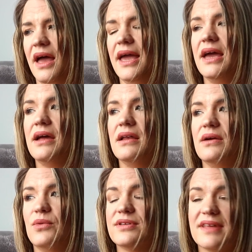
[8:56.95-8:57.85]
It
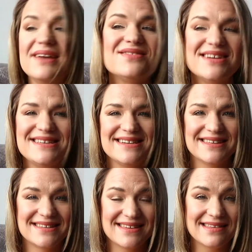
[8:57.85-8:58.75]
was life-changing
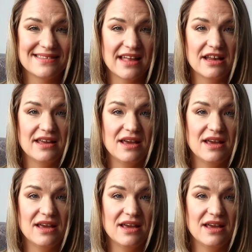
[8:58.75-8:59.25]
in the sense that